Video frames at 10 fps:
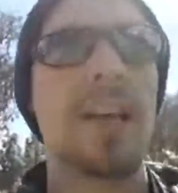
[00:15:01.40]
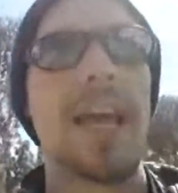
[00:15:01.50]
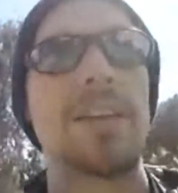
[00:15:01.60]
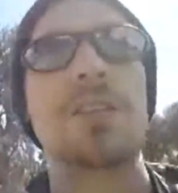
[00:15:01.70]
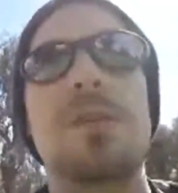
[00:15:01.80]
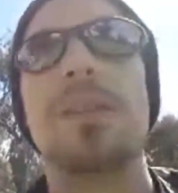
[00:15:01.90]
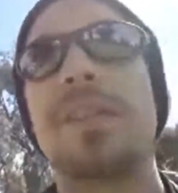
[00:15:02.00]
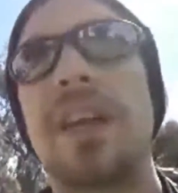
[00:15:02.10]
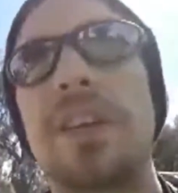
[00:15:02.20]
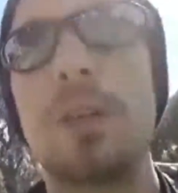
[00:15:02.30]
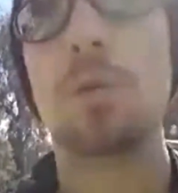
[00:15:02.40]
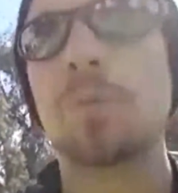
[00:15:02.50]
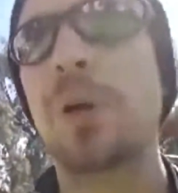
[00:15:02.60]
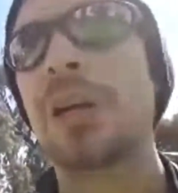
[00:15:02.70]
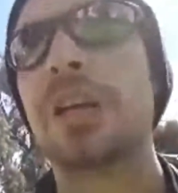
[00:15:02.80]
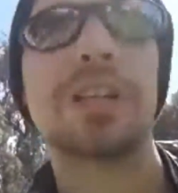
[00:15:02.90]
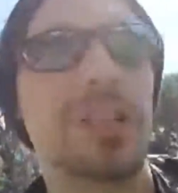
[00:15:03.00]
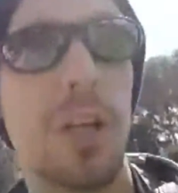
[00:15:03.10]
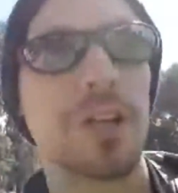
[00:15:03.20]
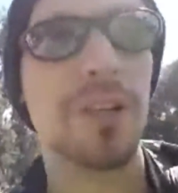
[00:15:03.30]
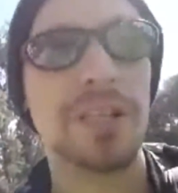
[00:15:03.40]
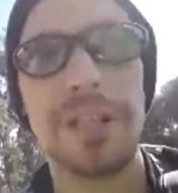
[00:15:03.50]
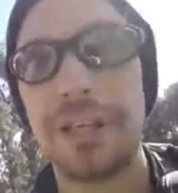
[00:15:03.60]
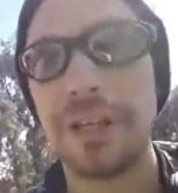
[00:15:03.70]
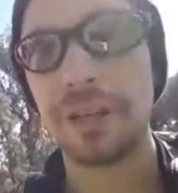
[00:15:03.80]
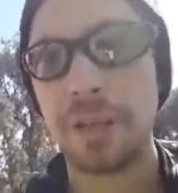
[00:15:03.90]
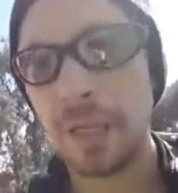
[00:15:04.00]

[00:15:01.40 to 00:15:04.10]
and do the thing she was put on this earth to do.